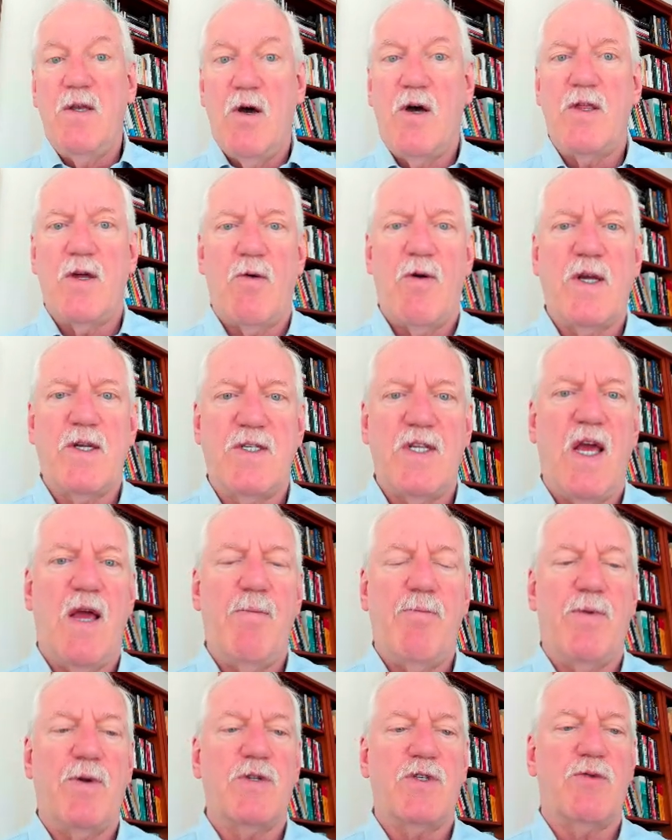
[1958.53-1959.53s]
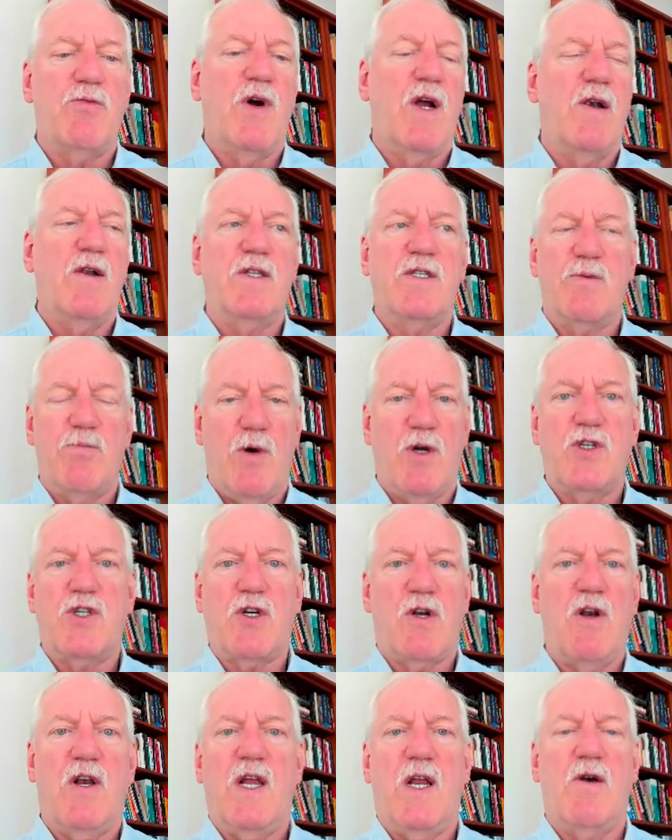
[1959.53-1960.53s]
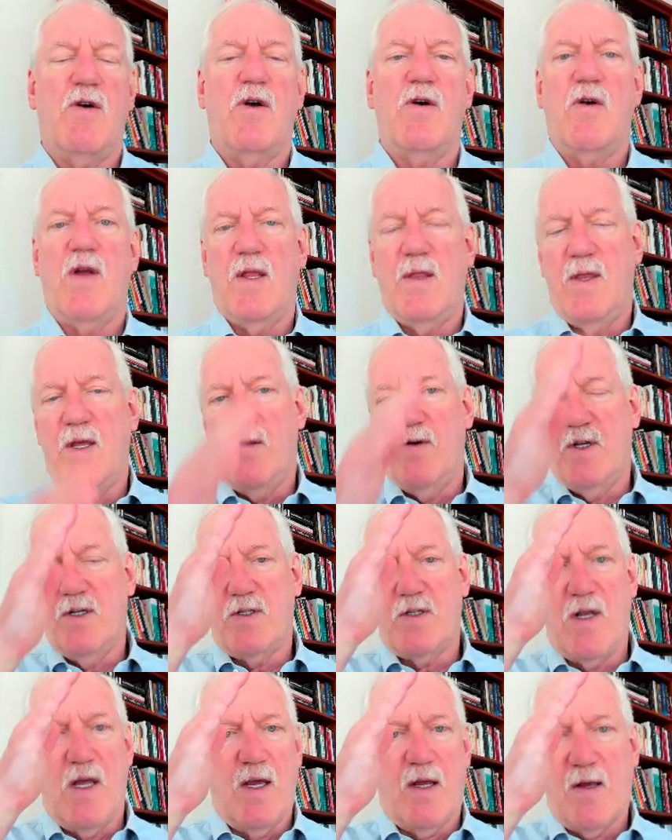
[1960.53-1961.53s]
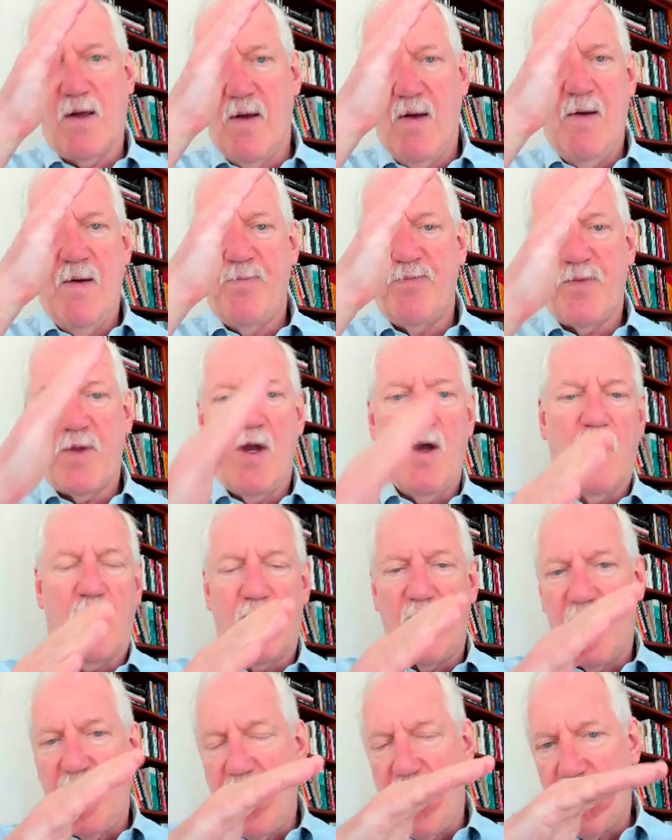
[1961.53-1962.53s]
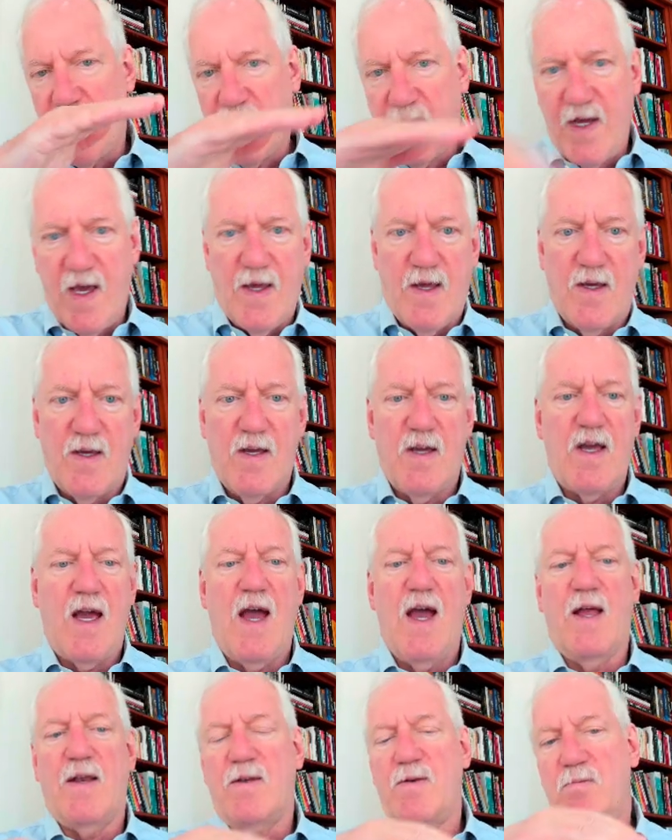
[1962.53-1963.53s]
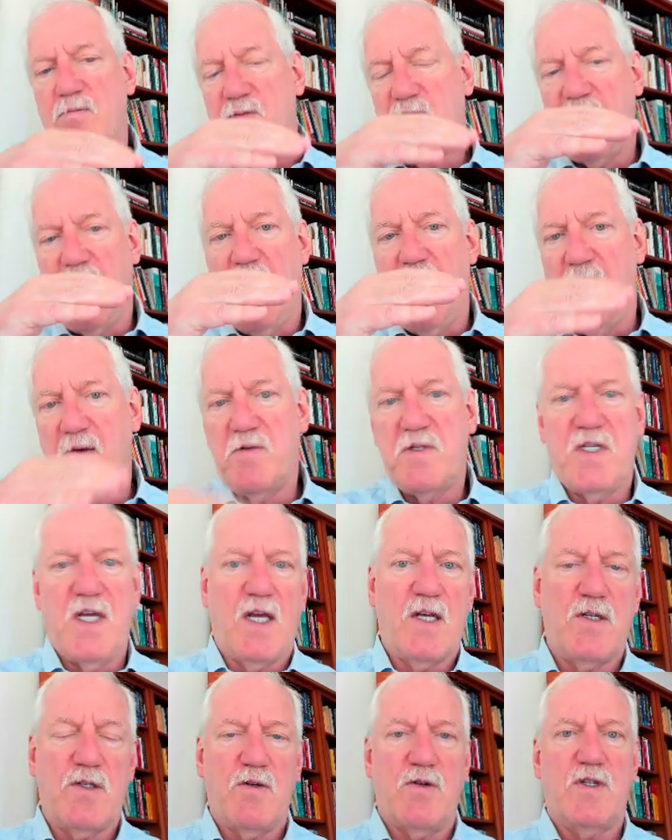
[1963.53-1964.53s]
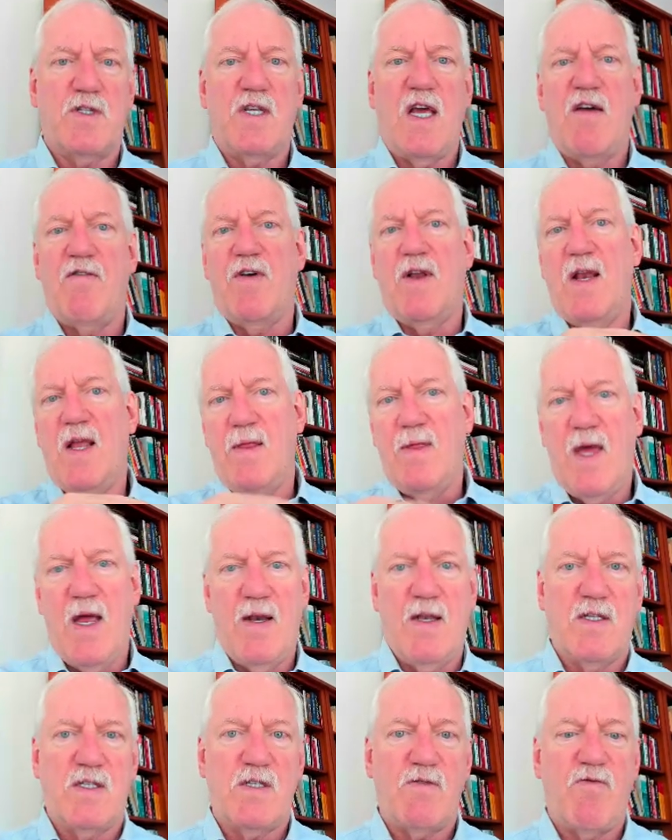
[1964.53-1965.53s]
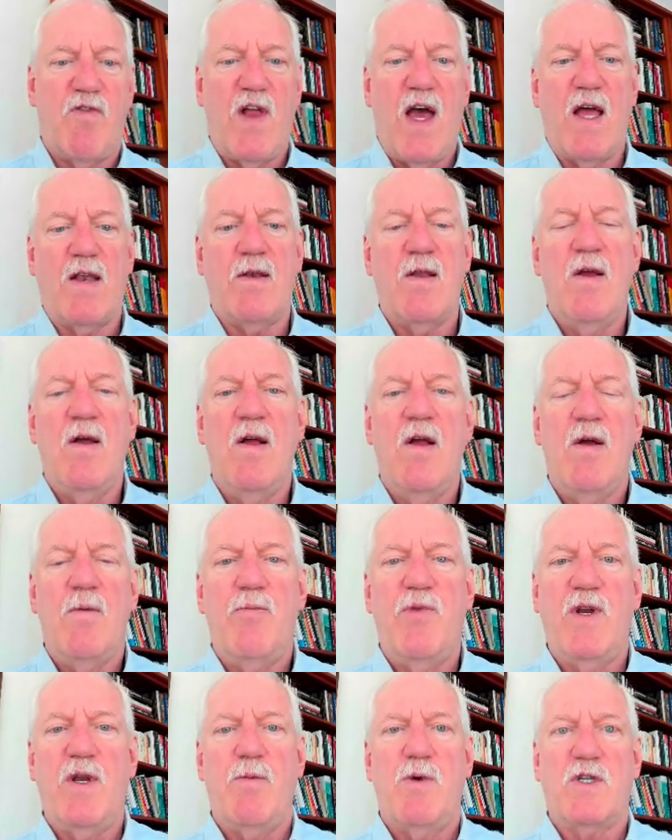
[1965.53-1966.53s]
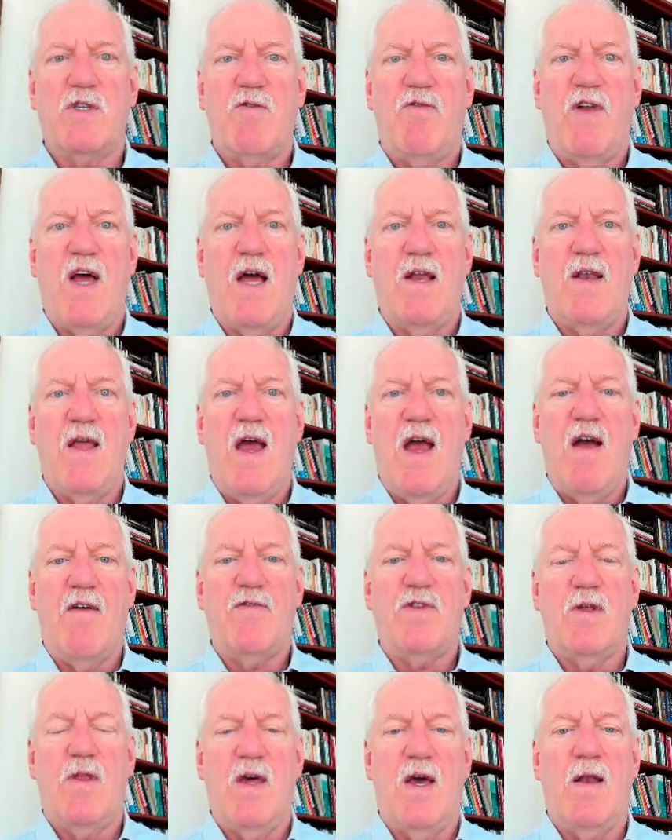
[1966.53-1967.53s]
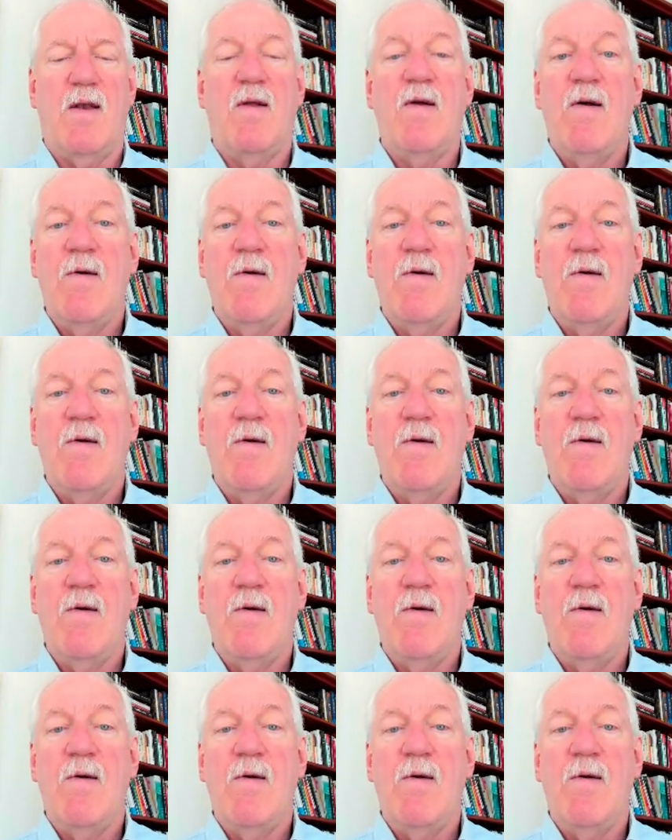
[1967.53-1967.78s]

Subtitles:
other examples where it's much clearer, and there is like a clear kink at, say, 6 or 7, and then it's flat, pretty much flat after that.